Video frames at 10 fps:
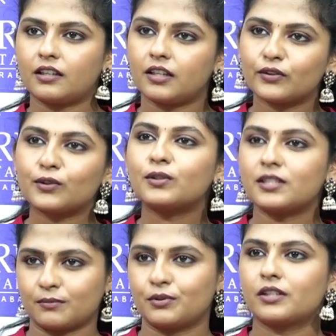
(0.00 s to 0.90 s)
Even though
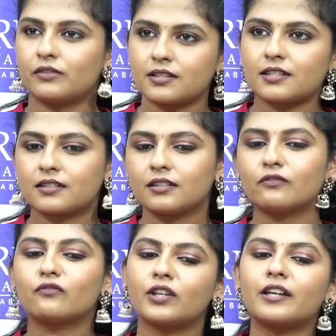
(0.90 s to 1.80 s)
it's a beautiful
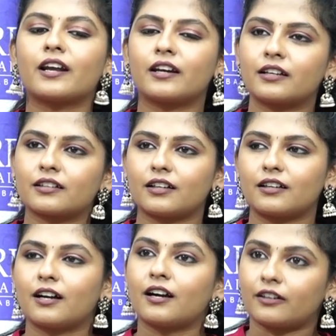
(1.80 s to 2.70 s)
season, we are like
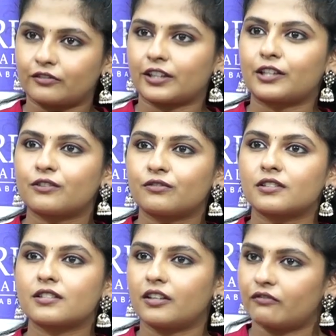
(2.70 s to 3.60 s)
afraid of
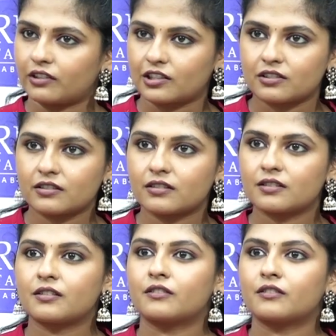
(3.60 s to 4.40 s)
this infections,